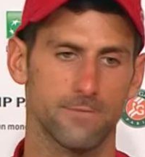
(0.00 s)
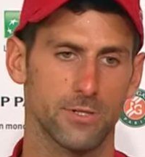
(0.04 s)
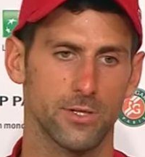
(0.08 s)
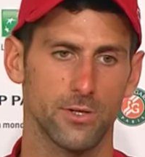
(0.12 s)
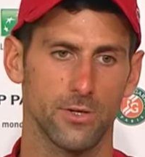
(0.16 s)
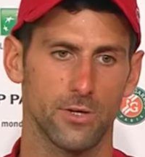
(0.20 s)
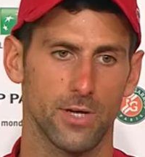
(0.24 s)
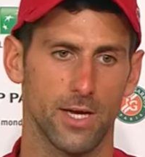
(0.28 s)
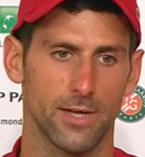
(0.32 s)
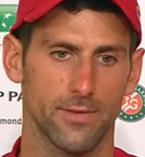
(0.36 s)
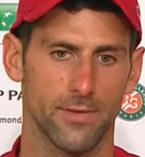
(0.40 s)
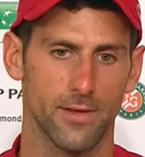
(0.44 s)

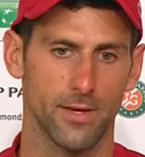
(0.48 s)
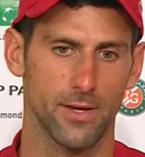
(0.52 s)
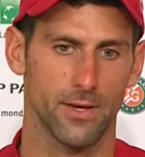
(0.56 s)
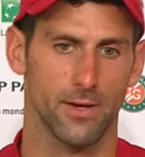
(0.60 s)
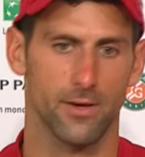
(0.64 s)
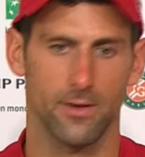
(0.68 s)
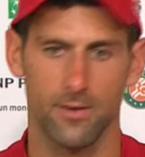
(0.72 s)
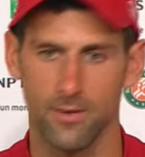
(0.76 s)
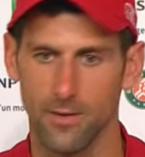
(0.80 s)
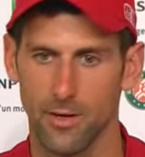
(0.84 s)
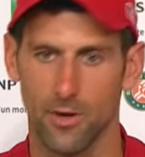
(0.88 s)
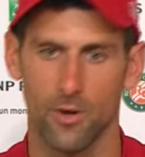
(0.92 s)
So I
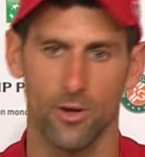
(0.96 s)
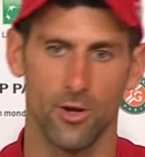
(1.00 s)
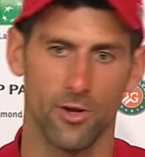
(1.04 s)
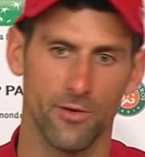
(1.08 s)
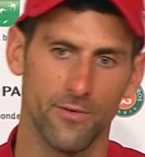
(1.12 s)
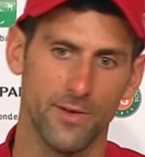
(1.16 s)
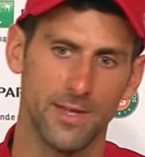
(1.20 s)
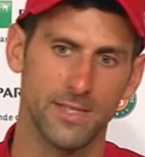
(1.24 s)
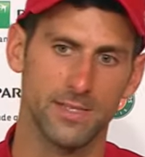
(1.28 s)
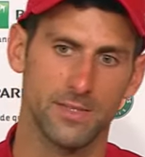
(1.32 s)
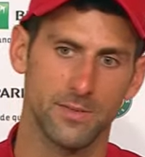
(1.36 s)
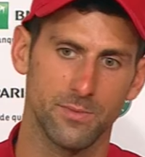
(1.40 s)
think all
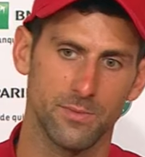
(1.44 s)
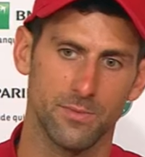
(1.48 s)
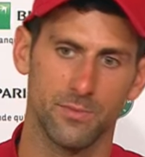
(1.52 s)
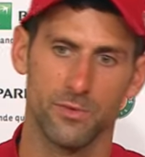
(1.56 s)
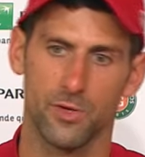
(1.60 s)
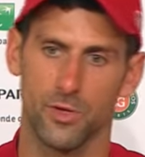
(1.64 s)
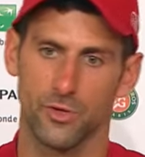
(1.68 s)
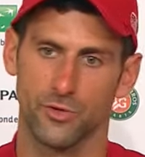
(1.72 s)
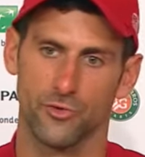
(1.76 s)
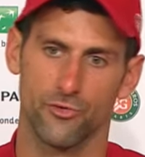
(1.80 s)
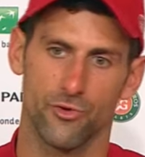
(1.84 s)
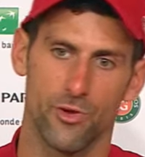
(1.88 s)
of us
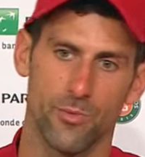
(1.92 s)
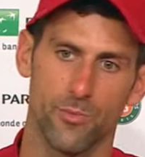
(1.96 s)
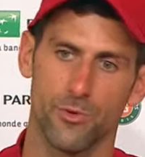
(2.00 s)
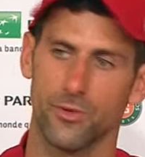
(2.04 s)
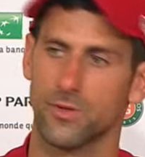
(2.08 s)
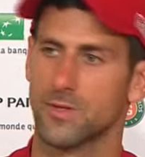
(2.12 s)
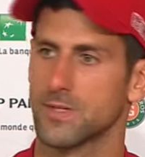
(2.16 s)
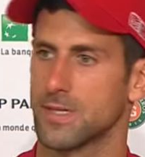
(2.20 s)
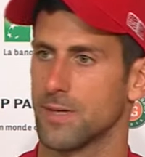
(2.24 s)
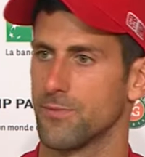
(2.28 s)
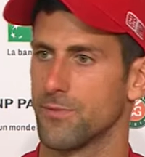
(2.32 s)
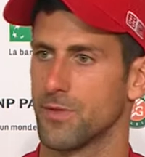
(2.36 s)

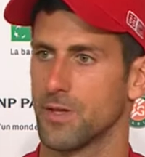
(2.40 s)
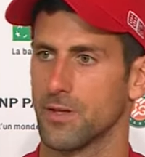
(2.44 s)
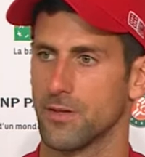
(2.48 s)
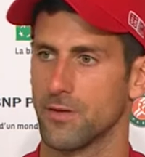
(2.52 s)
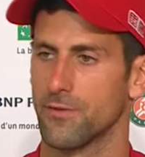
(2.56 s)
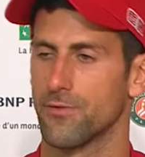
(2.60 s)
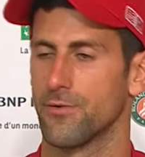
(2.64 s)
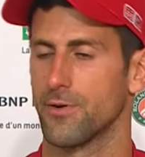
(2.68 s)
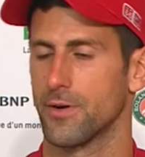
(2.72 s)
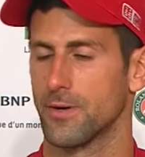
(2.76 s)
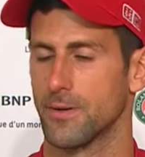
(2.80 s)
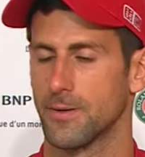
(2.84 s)
contribute something
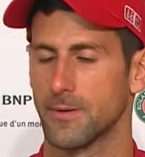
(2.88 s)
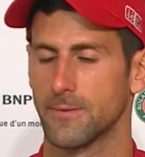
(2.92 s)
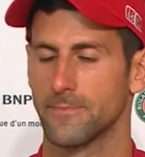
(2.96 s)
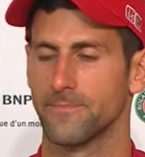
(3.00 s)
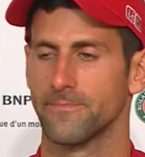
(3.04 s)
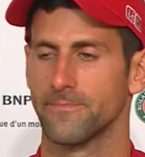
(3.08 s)
different.